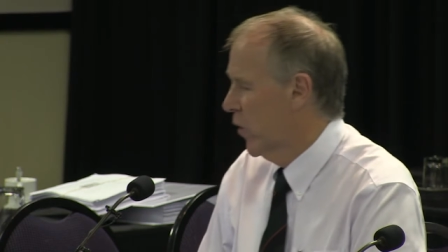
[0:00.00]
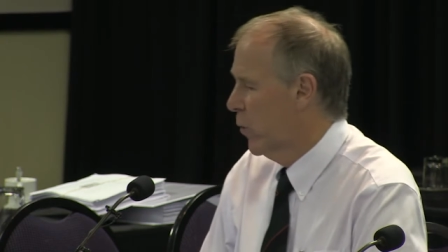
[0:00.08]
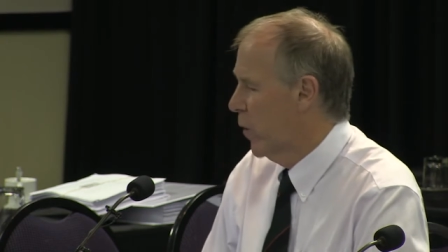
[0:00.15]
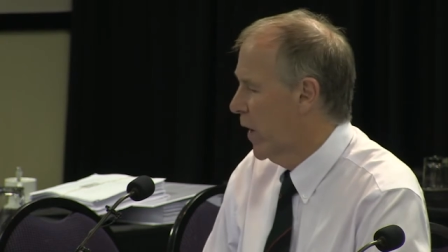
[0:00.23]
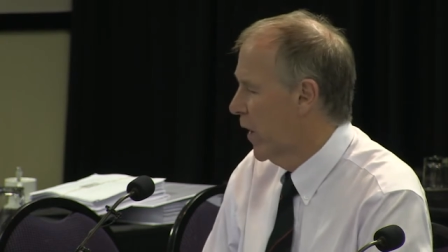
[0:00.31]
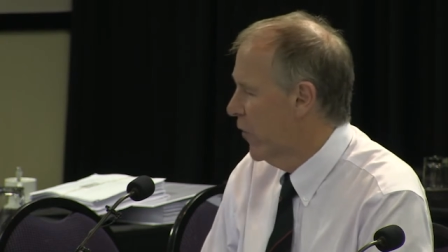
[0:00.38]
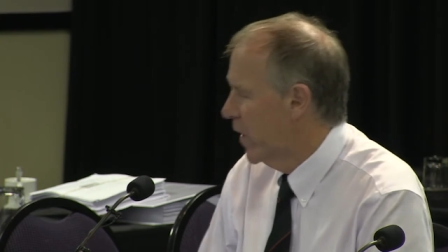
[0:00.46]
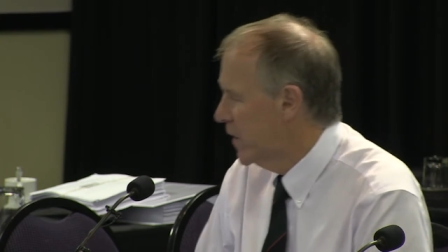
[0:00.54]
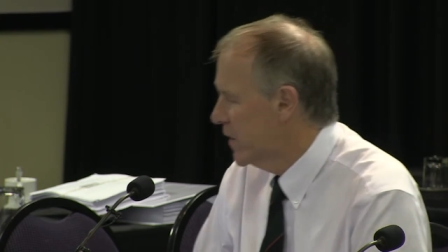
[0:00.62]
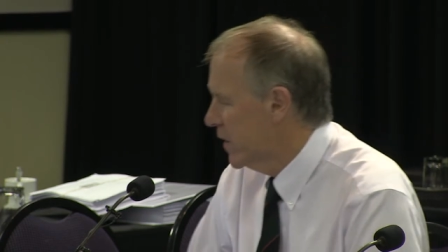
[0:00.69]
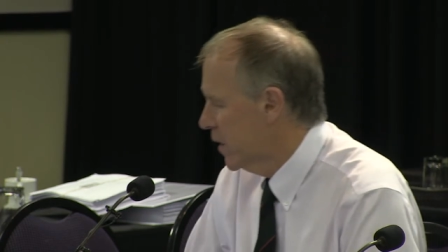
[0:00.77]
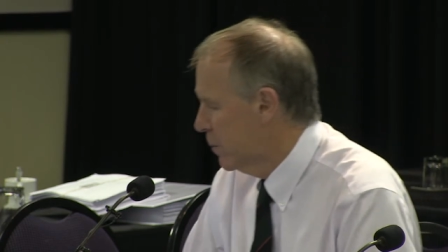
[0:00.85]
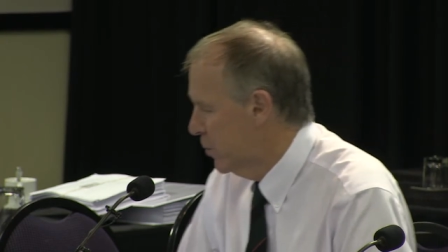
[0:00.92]
that what I
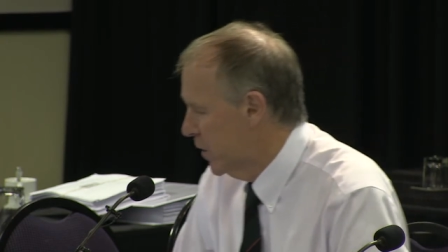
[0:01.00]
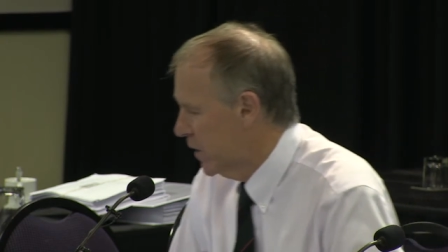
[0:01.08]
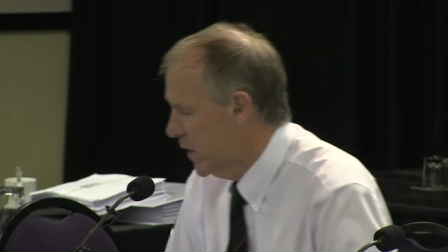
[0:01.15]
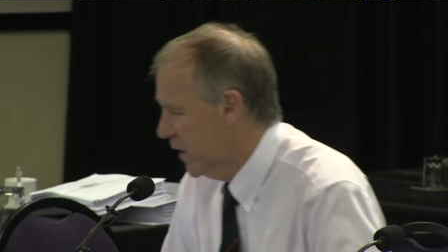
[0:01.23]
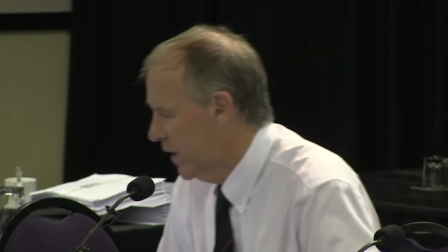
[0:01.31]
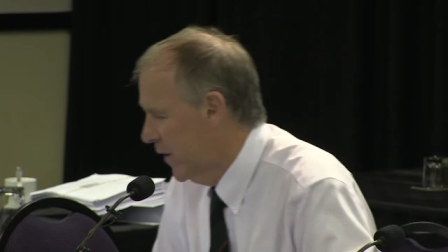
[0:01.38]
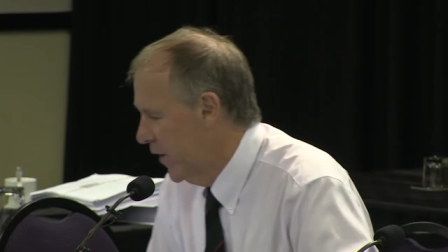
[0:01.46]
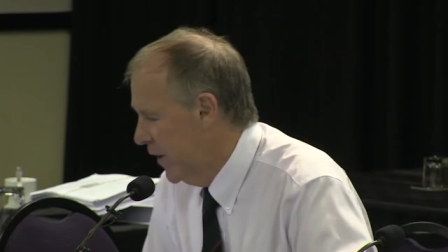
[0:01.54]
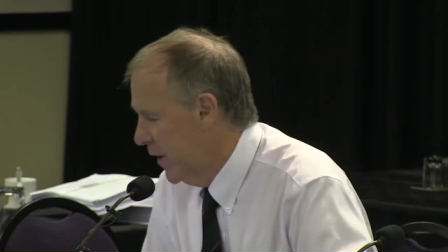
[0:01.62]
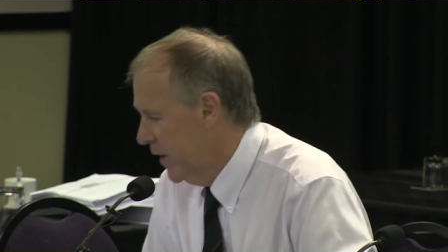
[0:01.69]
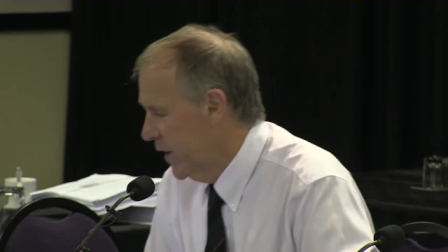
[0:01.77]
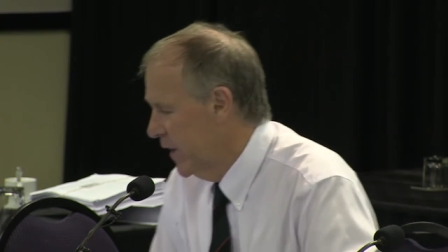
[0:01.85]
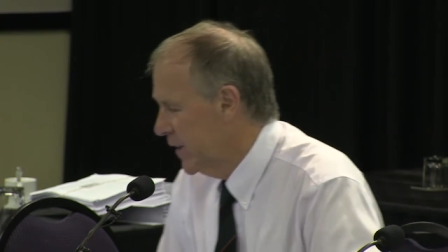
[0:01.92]
wrote in the book
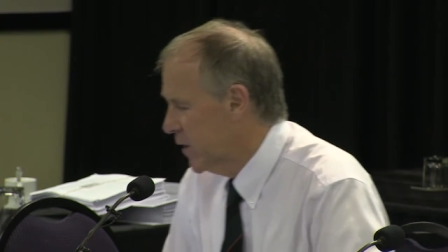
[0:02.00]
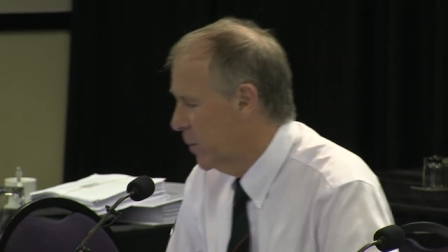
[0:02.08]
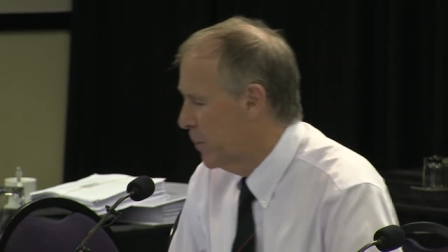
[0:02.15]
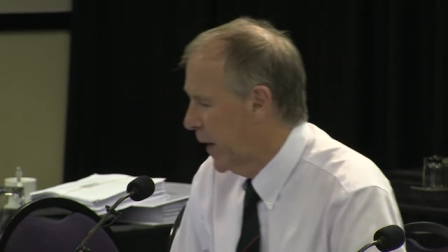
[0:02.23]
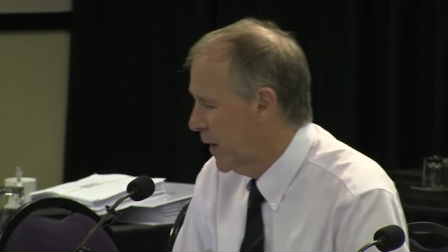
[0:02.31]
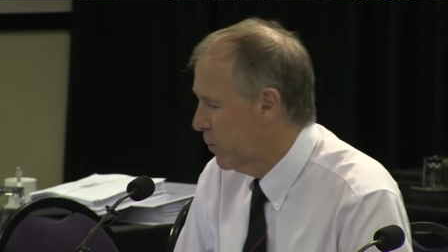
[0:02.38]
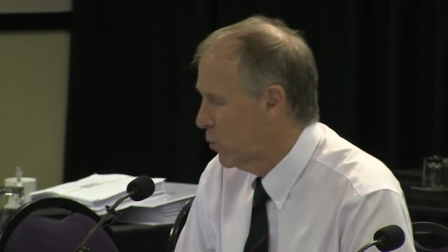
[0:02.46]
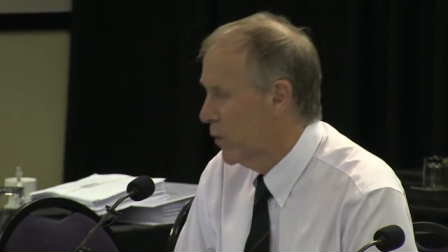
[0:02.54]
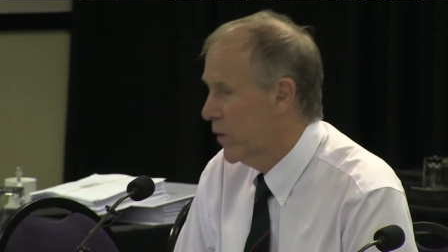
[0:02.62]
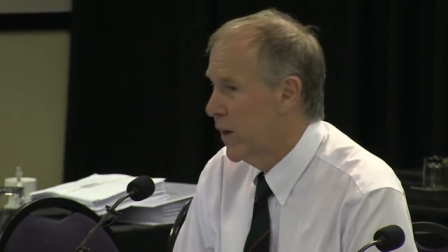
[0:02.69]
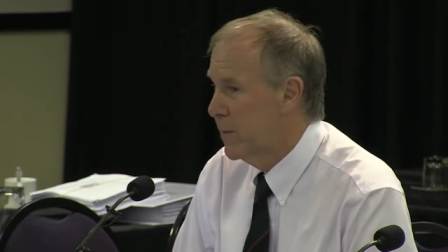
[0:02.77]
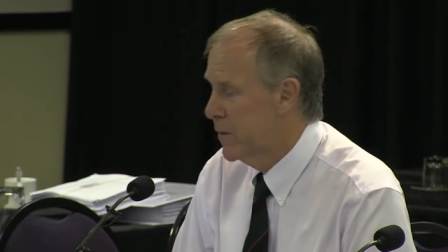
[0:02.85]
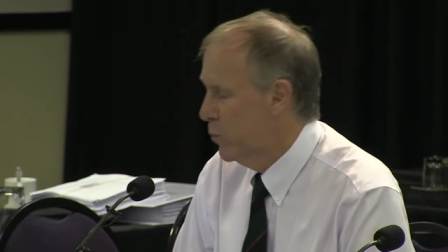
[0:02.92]
is compatible with
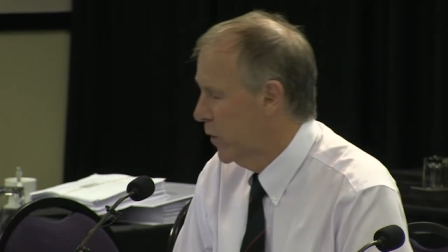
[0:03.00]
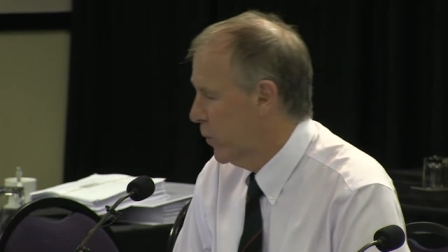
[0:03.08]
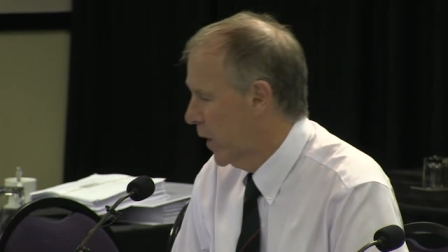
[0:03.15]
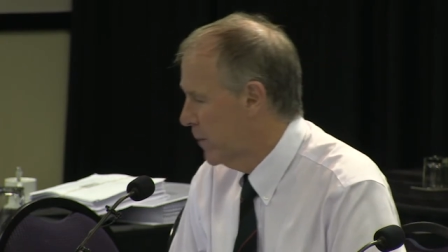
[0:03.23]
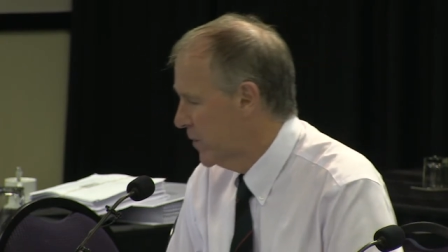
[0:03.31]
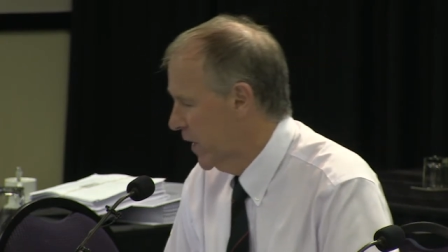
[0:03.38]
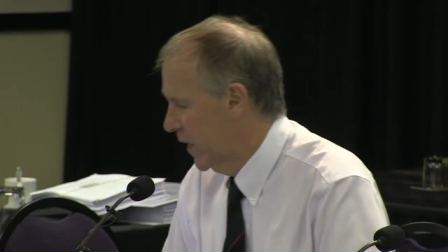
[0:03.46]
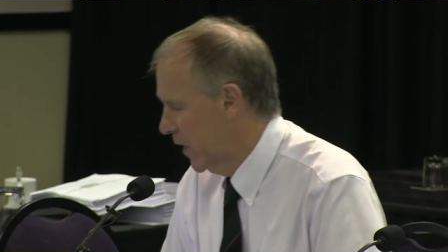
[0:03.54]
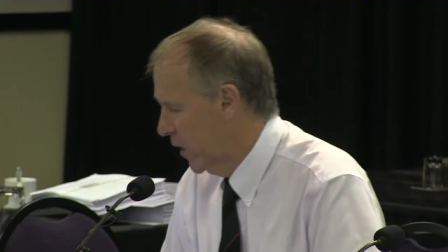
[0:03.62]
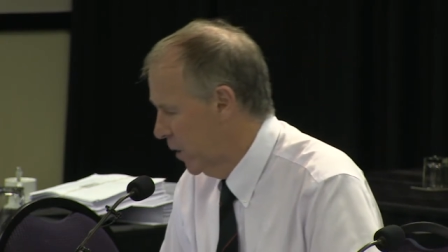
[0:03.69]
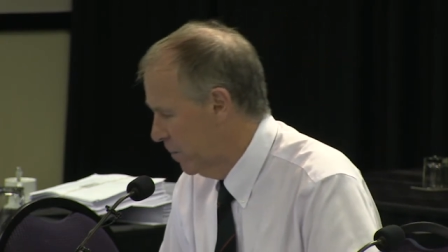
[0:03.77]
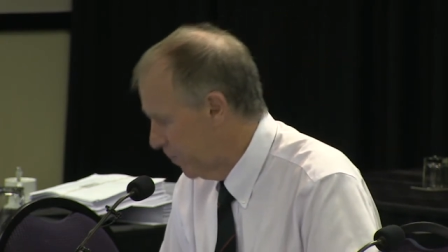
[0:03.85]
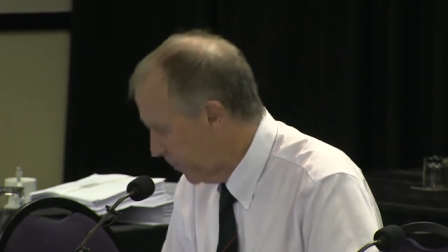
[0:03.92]
um, with what I'm telling you.